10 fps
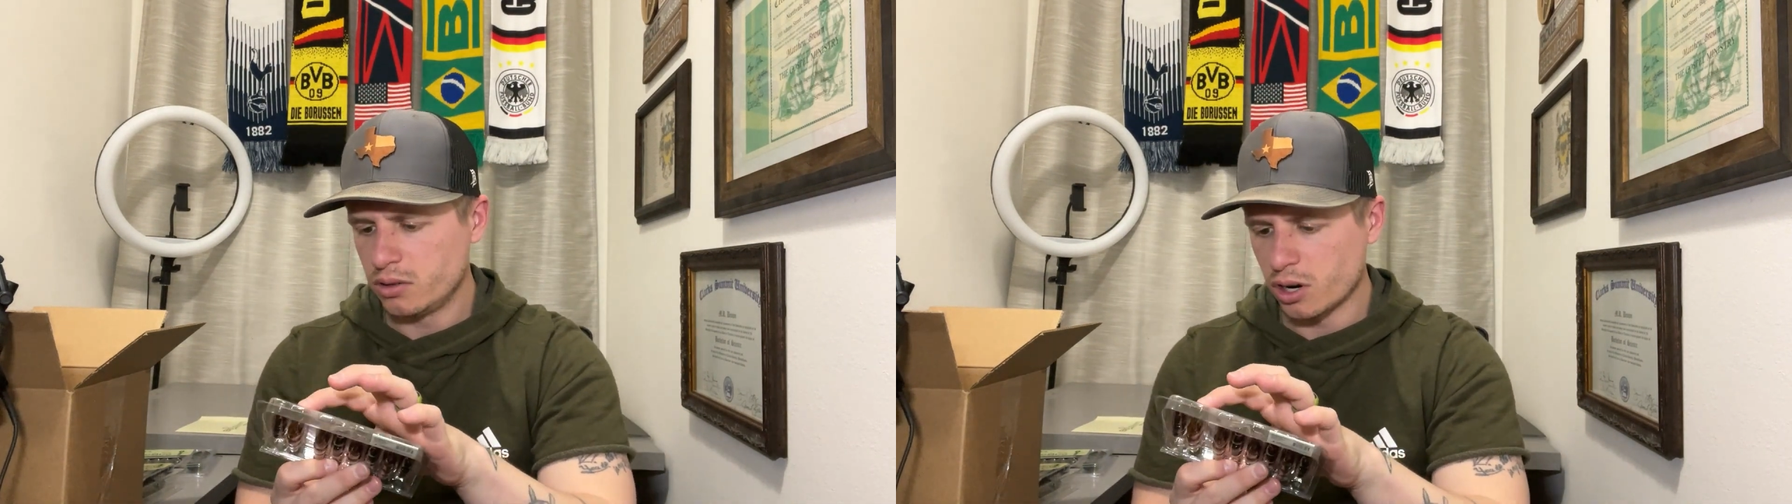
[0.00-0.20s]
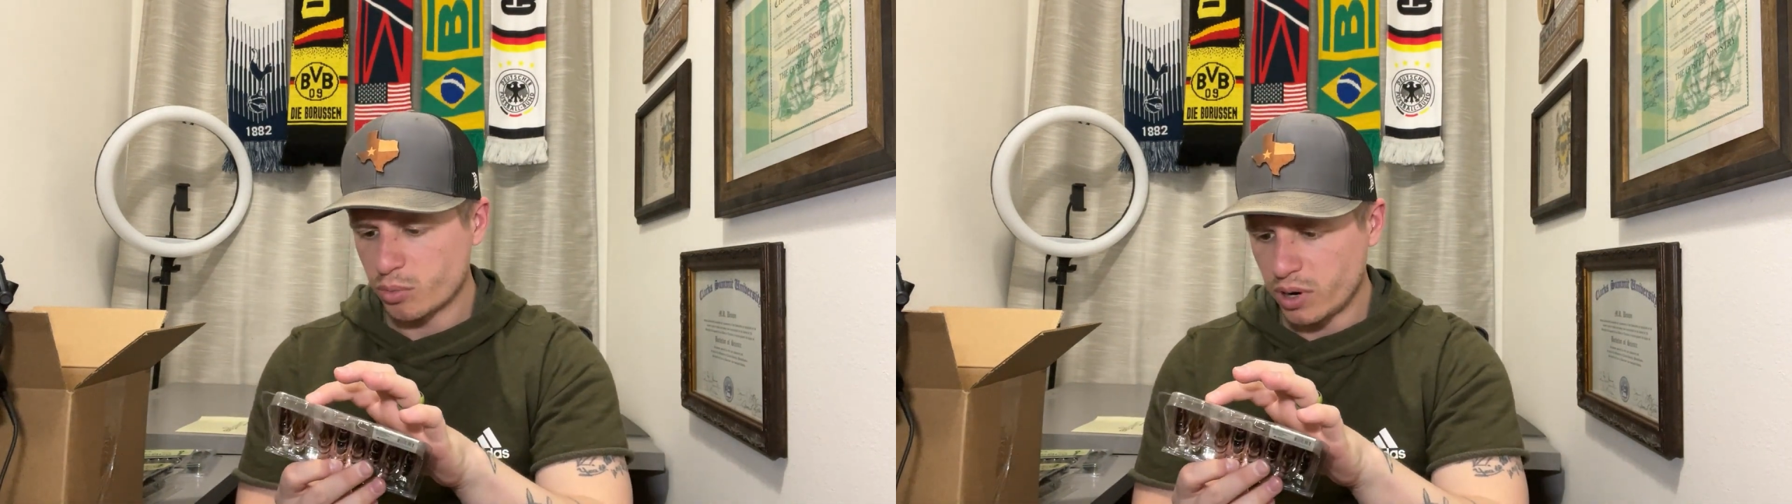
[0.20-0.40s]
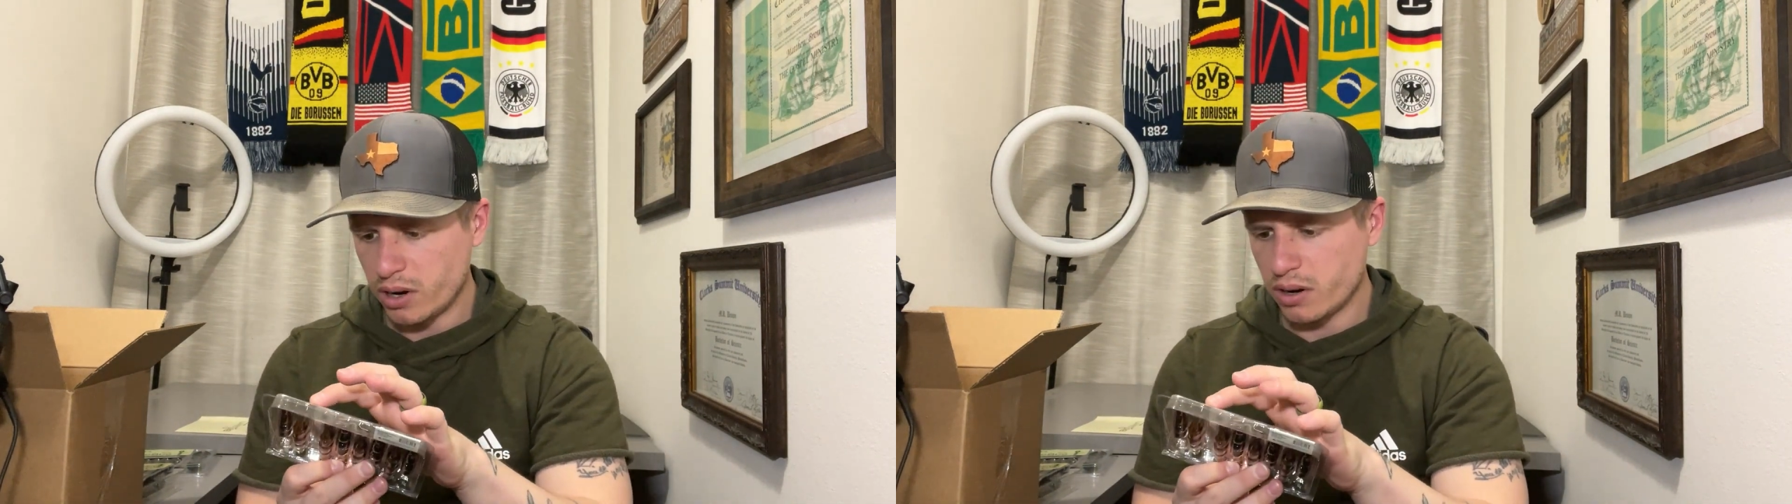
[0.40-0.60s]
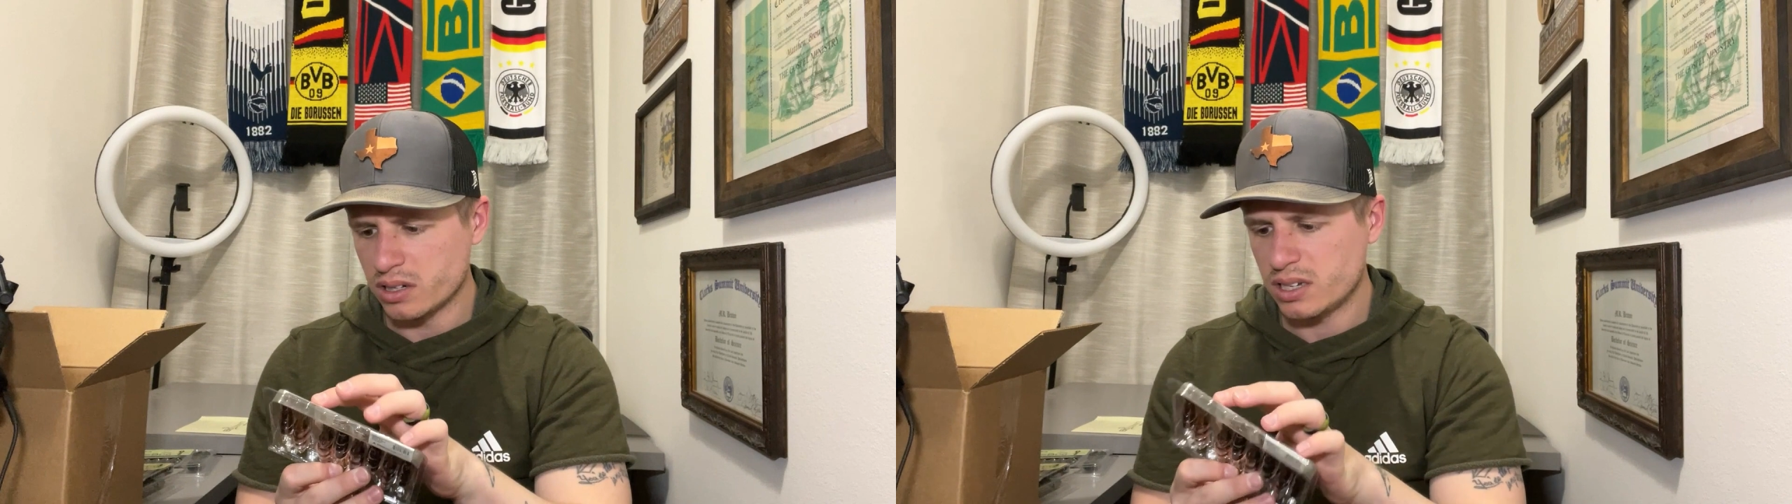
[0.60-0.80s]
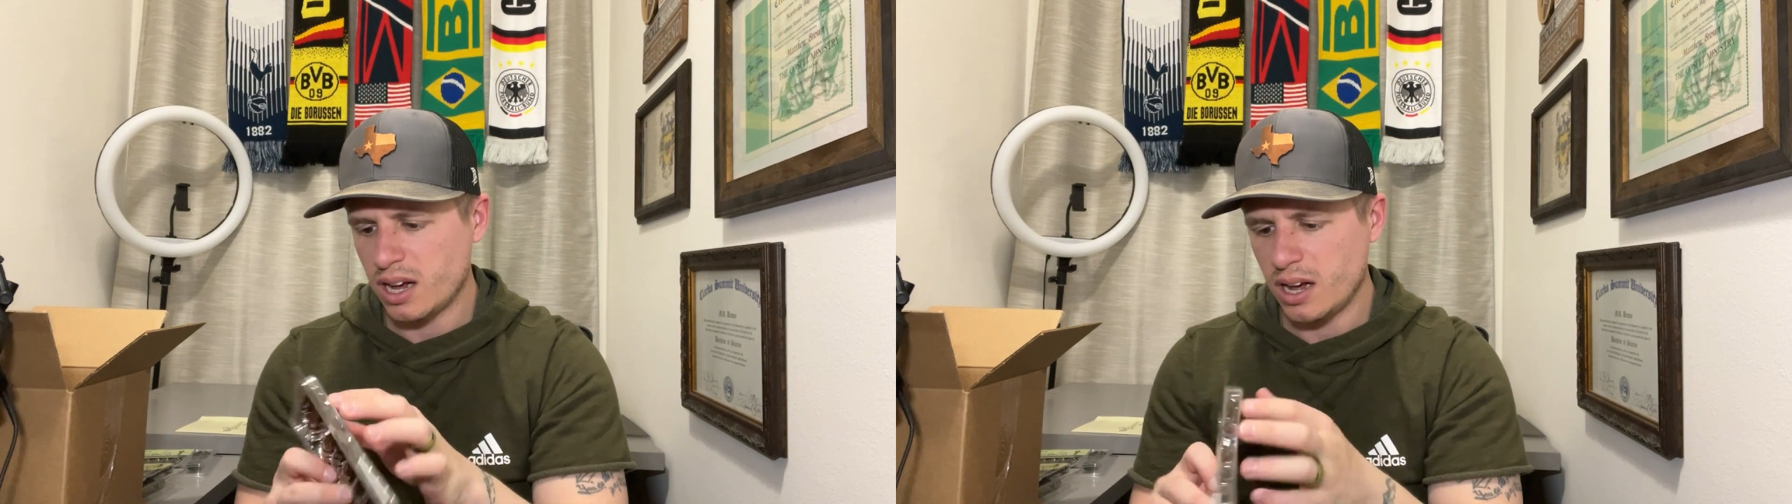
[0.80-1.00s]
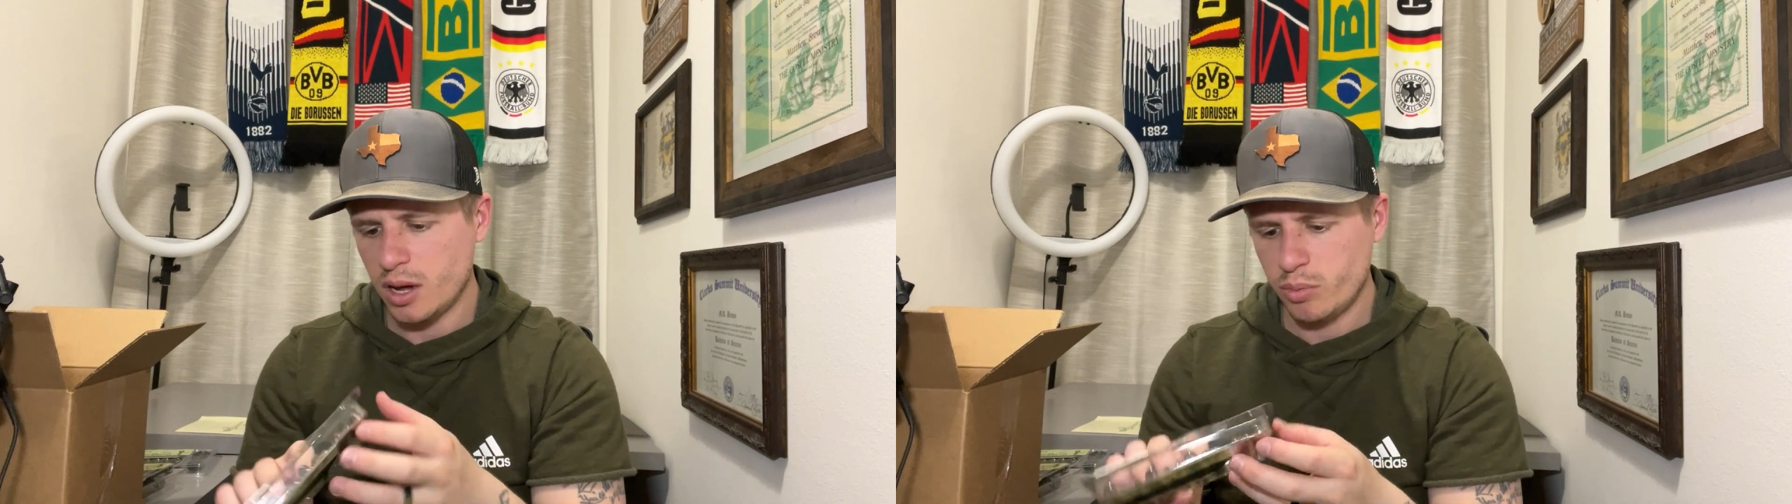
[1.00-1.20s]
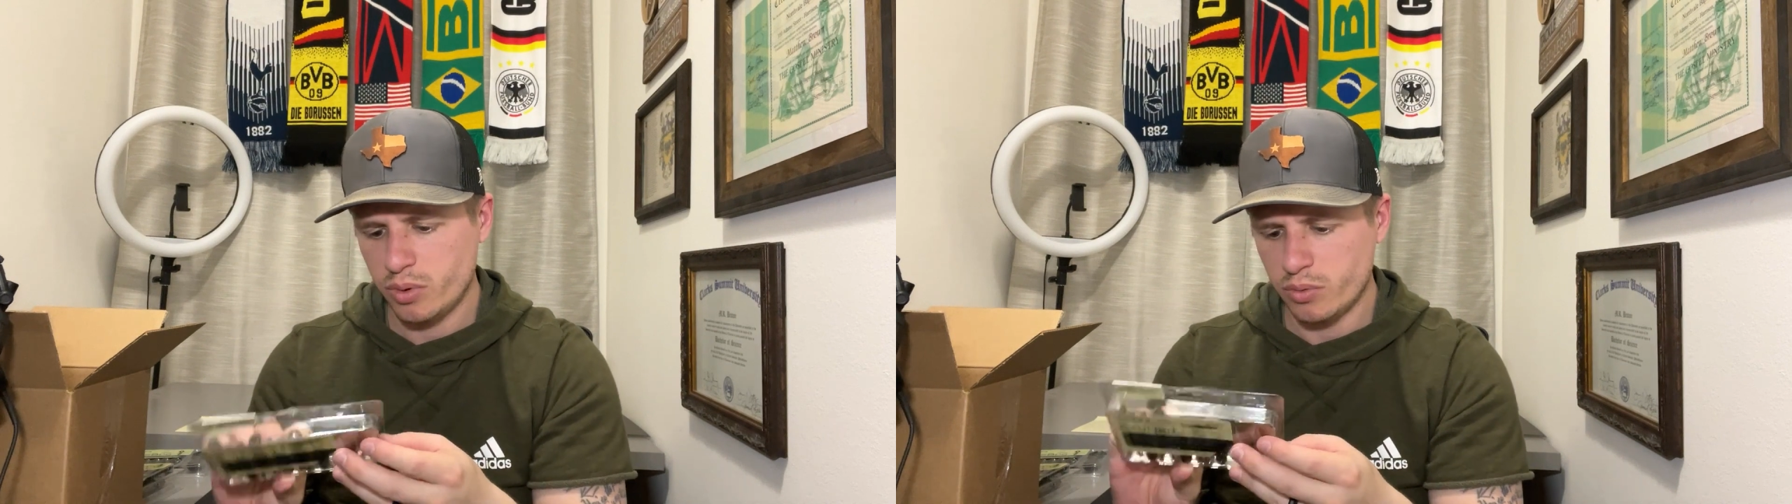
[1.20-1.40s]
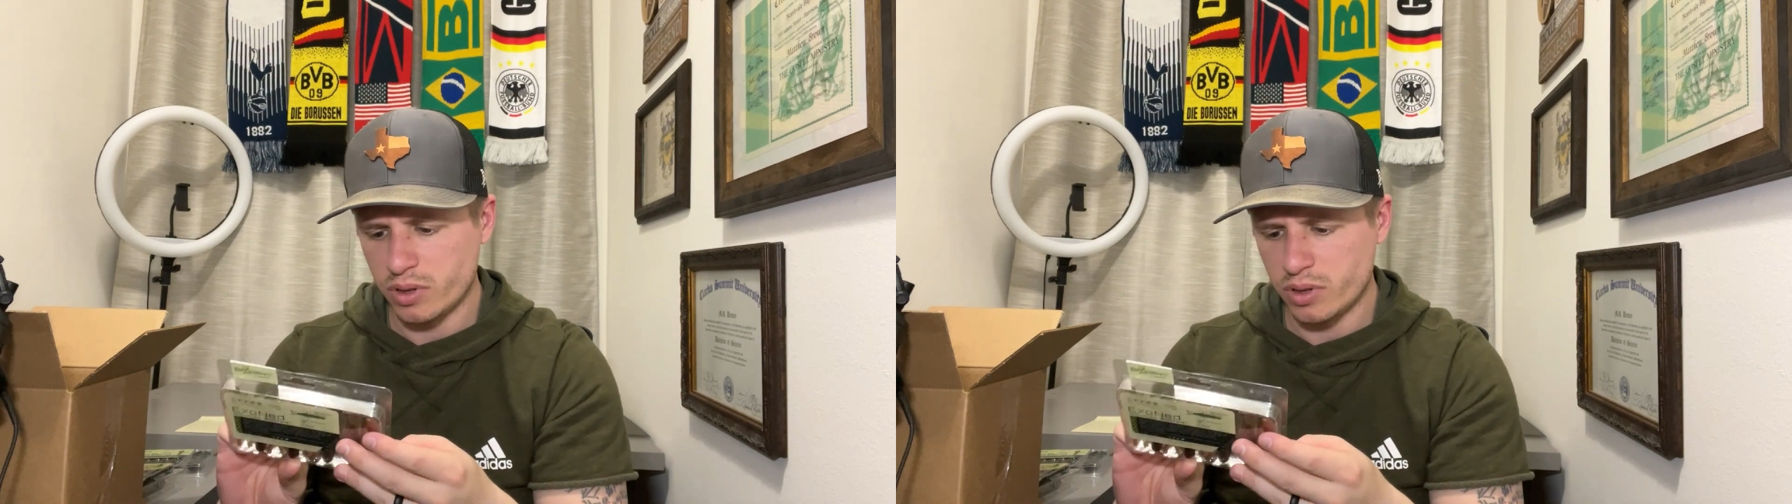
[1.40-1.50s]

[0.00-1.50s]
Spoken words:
brown on top